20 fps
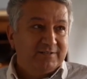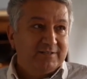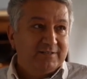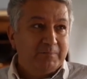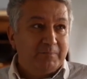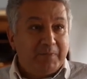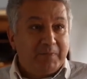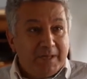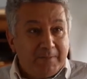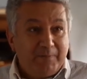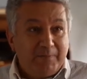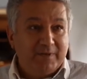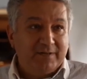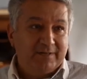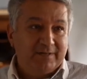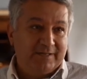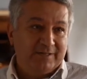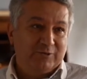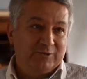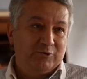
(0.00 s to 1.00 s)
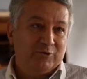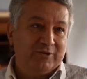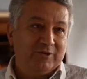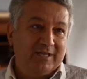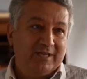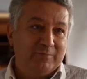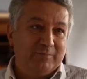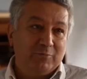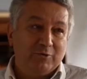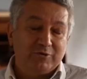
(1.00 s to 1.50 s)
the people in
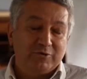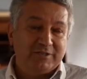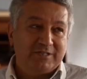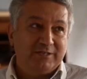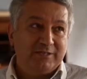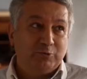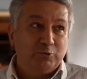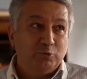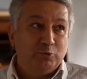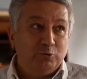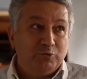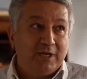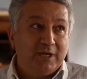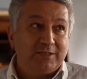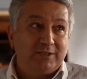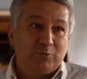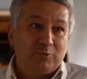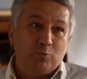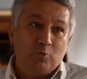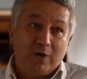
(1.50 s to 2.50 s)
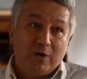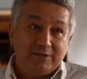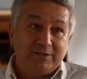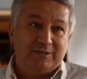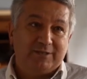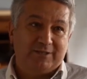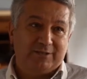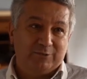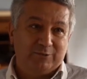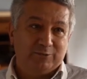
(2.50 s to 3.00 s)
Turkey mostly do not
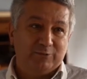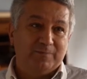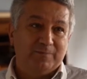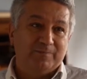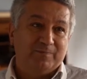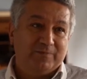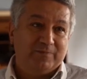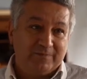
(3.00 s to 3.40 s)
want to